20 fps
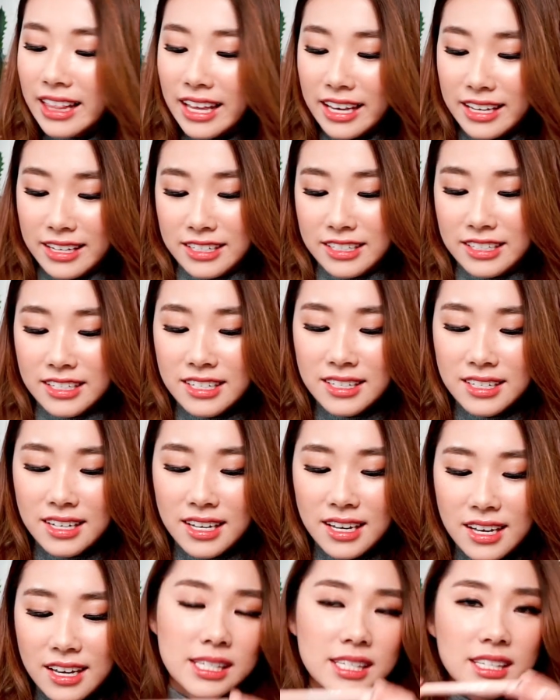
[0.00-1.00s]
eyeliner.
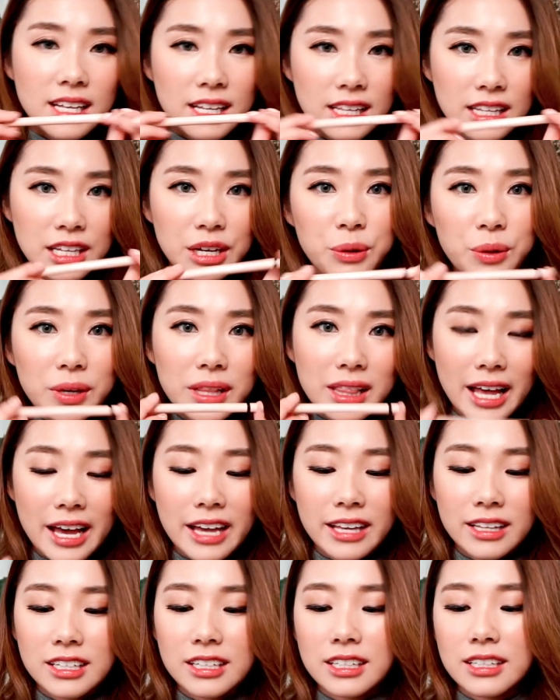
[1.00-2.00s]
This is the liquid
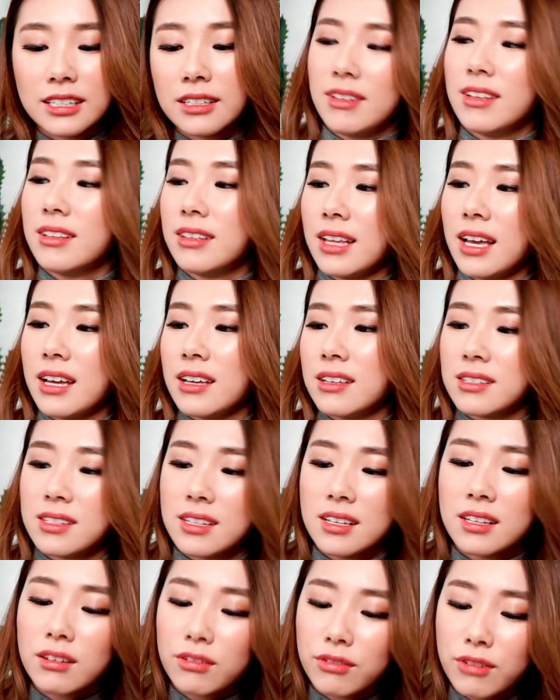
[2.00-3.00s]
liner that
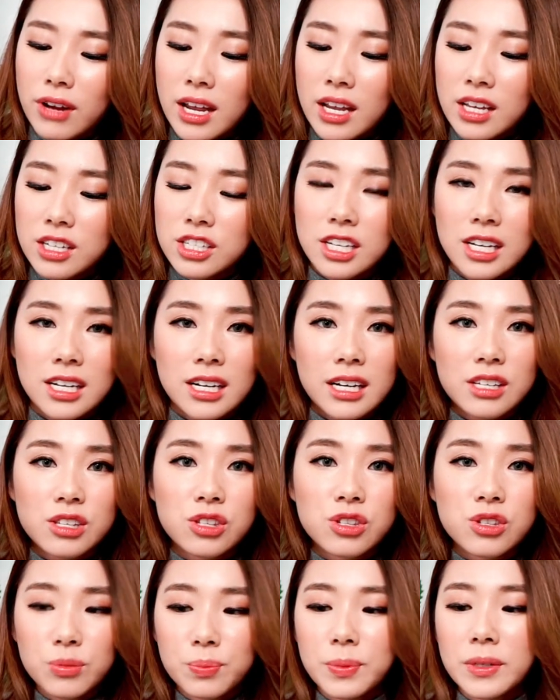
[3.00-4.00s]
is in the range, and I
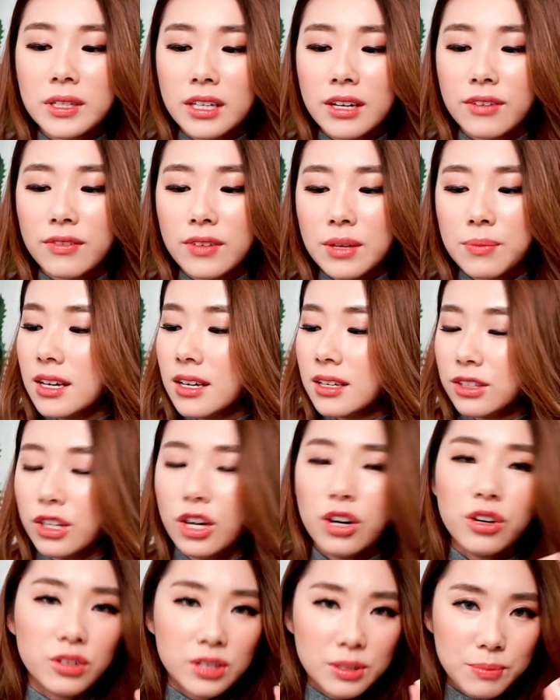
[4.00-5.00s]
super love it.
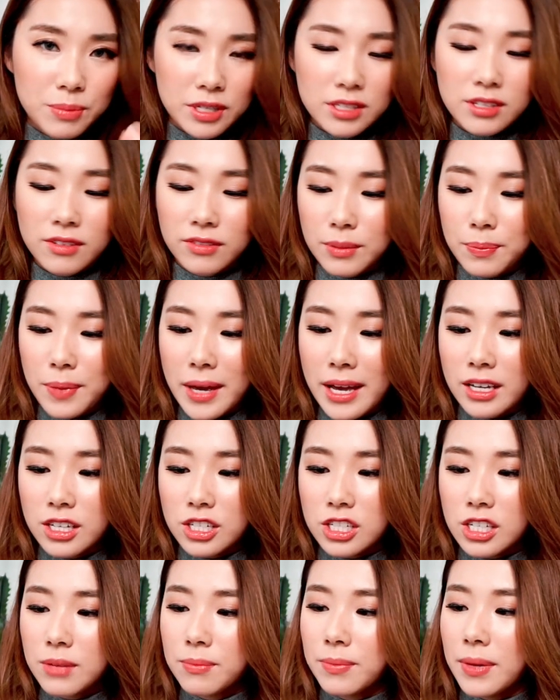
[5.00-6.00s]
Not only because of the
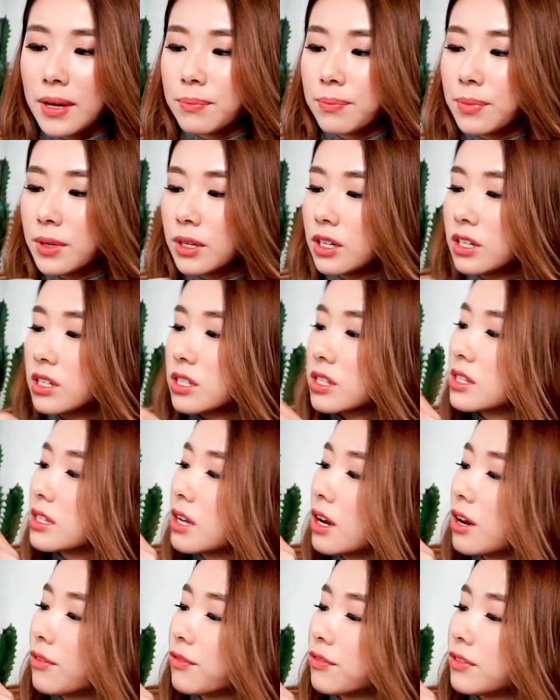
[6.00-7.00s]
packaging, but
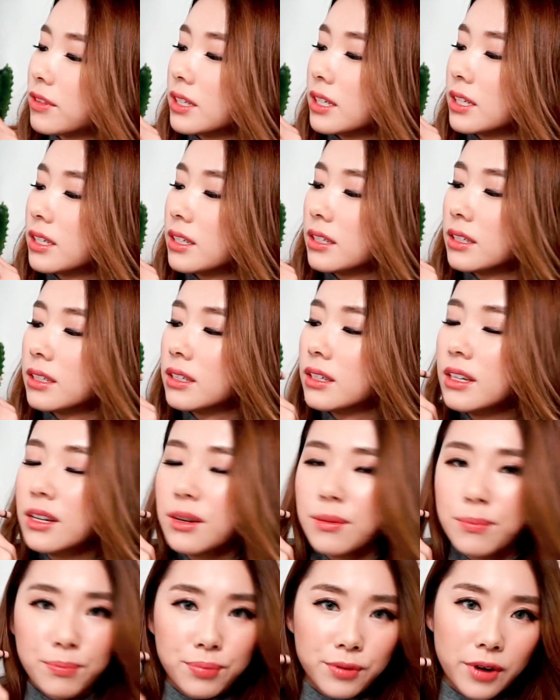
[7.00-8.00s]
because of the
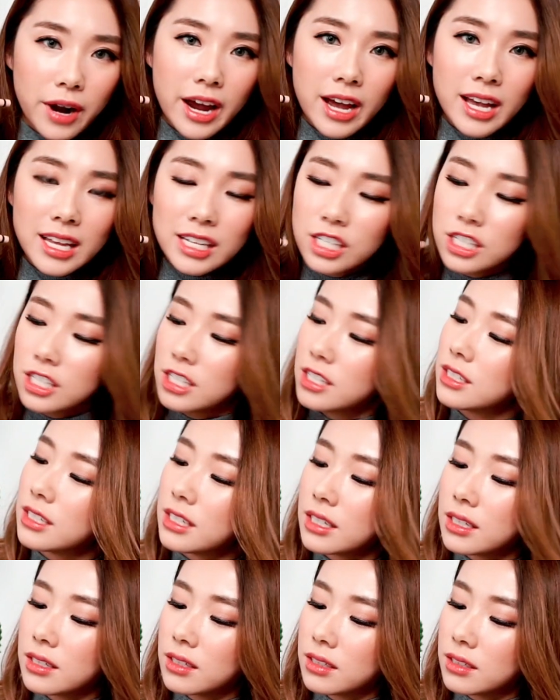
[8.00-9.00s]
brush.
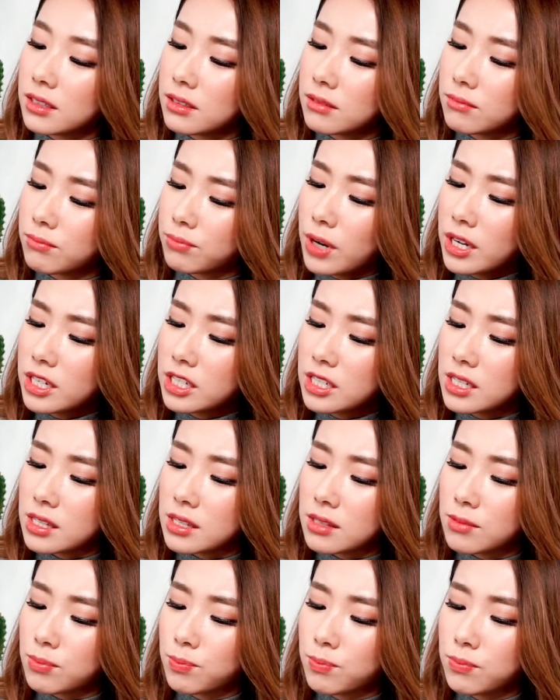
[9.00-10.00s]
The brush
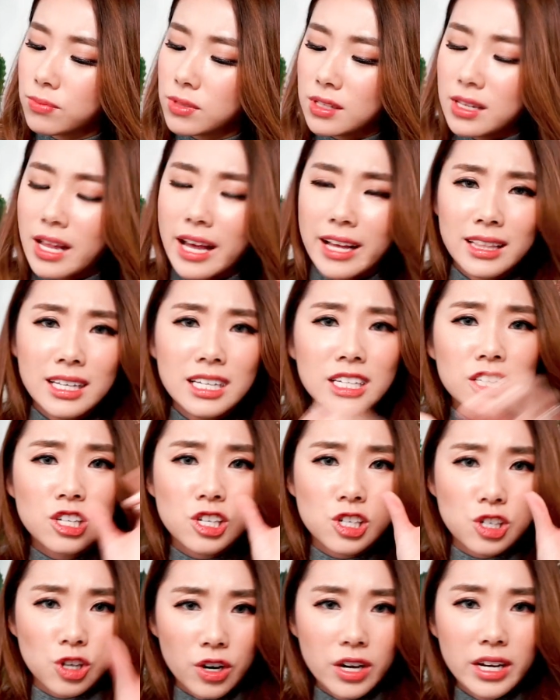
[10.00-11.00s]
is slightly
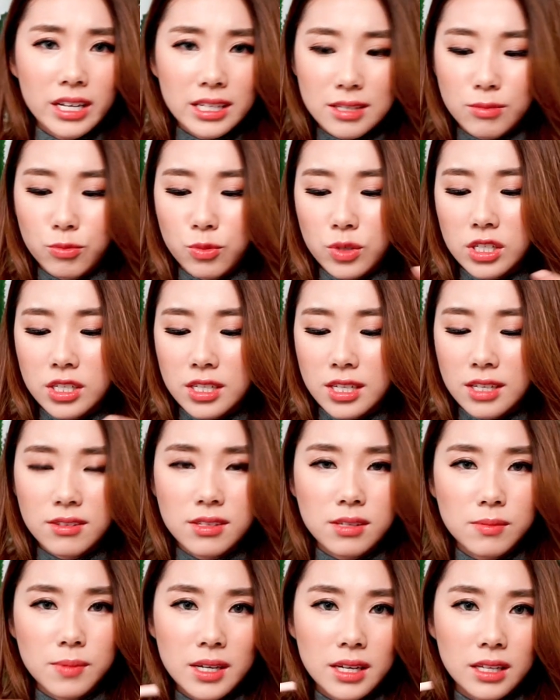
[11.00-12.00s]
short, which
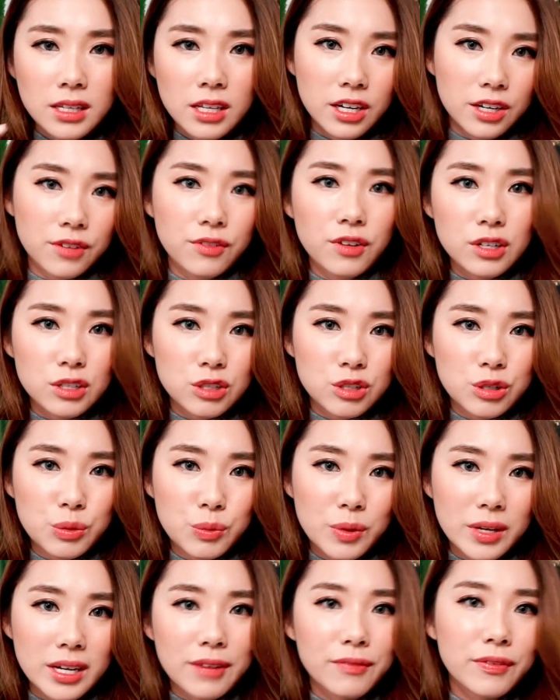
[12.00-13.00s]
gives me a lot of
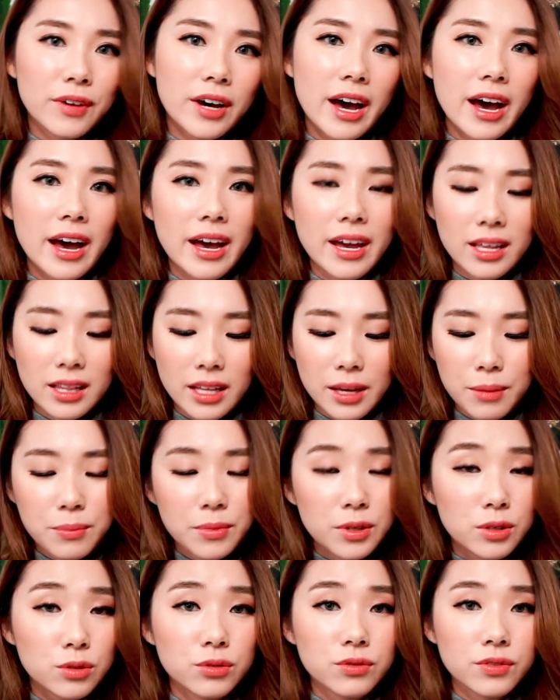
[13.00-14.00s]
control whenever I
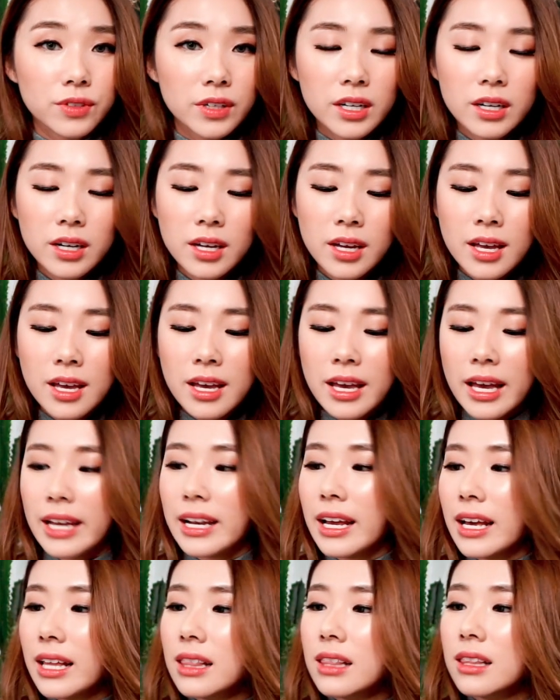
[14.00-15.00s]
maneuver.
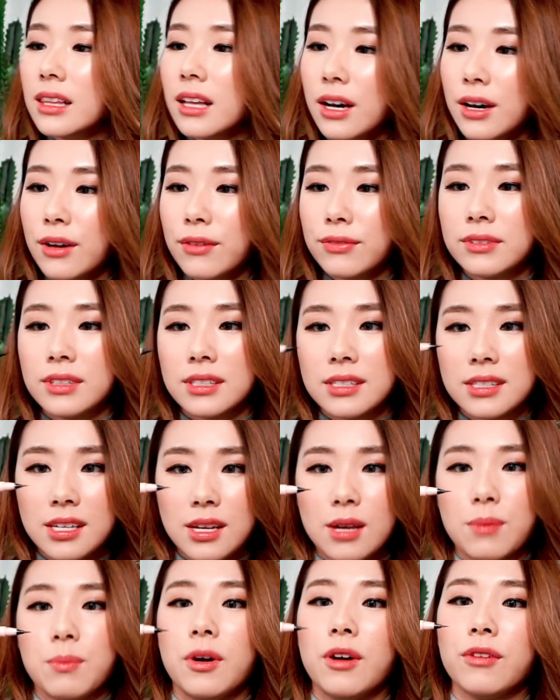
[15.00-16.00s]
And I love the
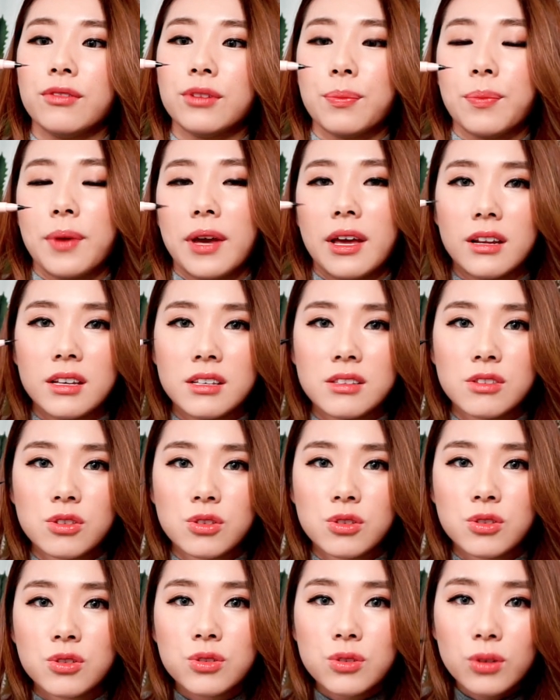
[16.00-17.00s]
tip of the pen. It's
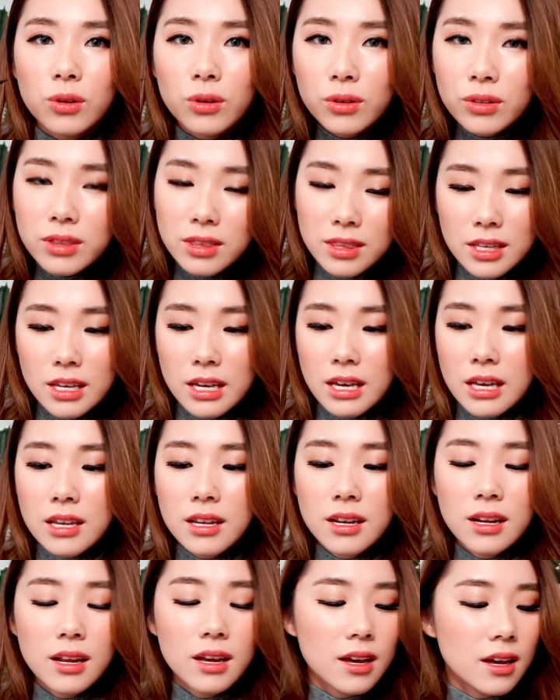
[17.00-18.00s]
so
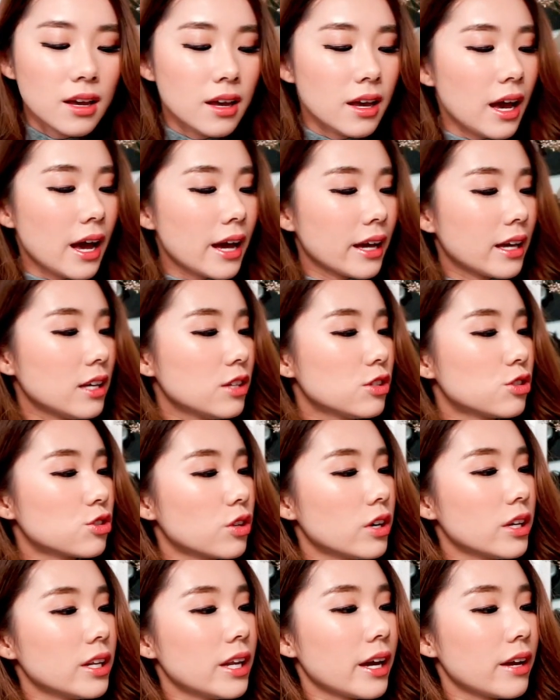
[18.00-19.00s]
thin. I can
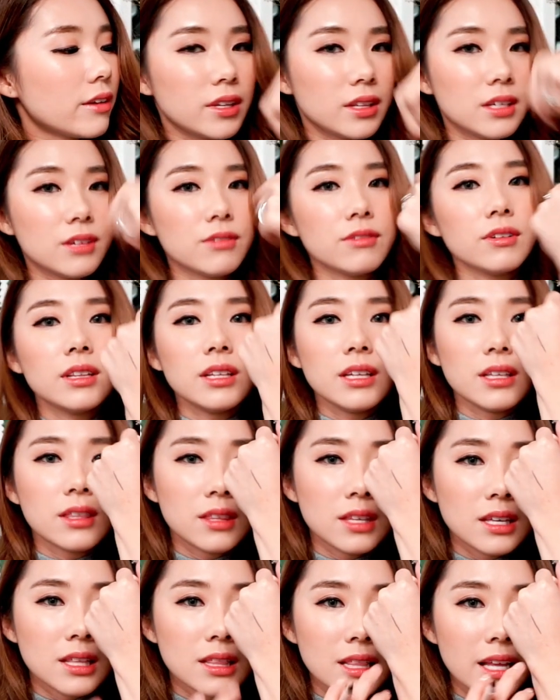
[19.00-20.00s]
draw like really
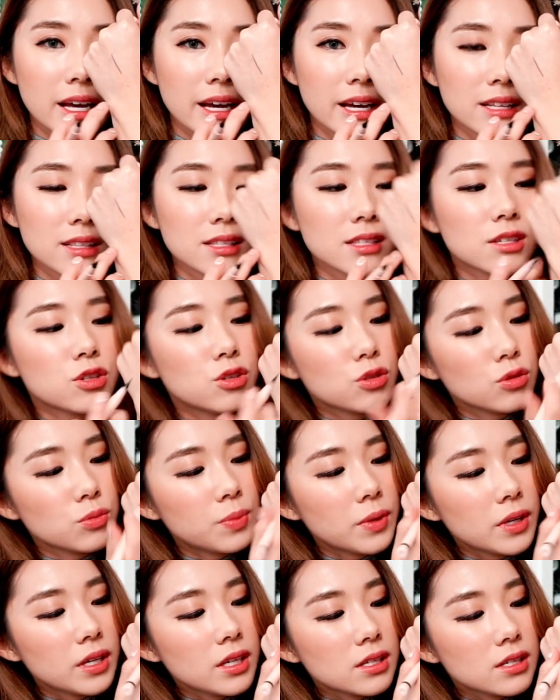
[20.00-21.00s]
thin lines
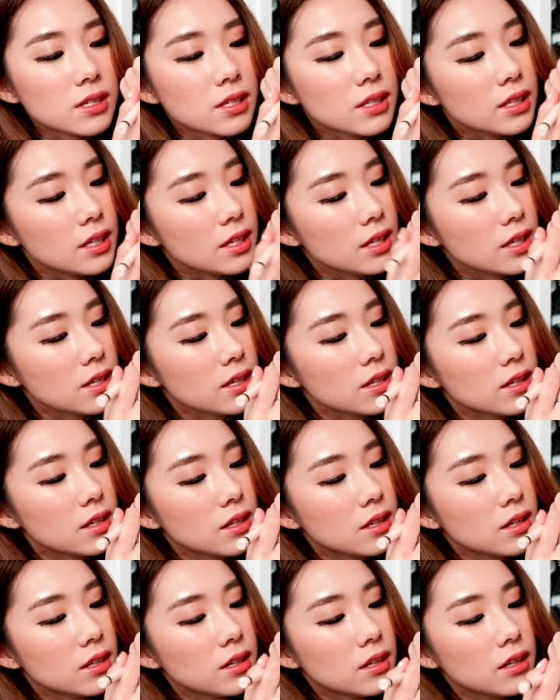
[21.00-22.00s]
super easily.
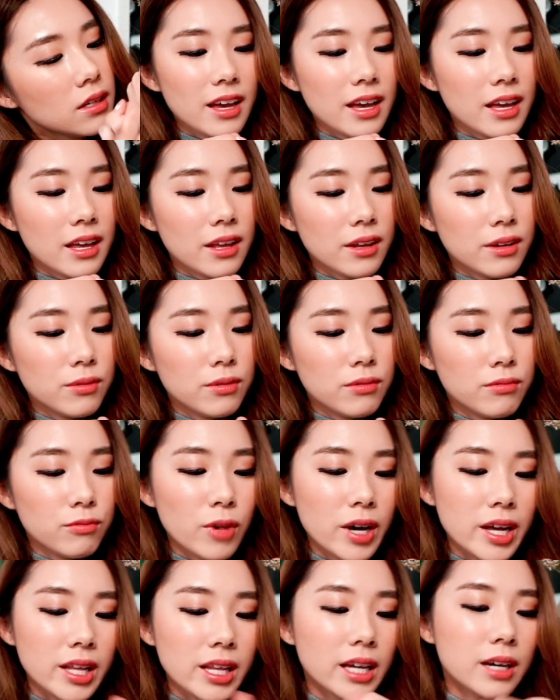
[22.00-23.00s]
And
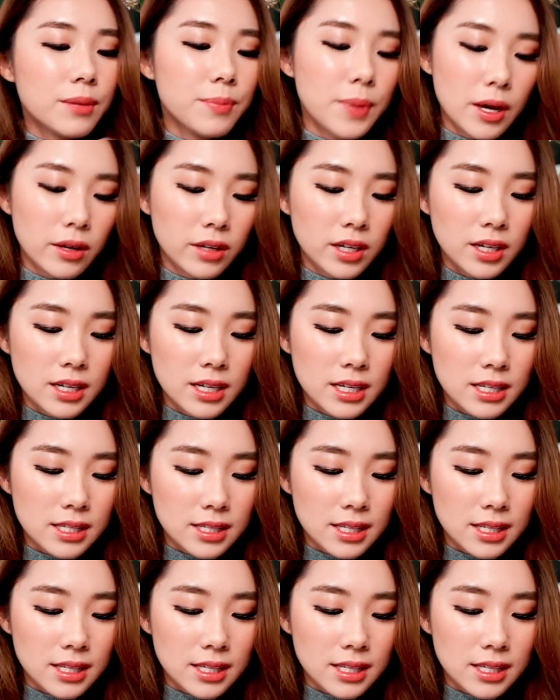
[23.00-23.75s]
what I like about it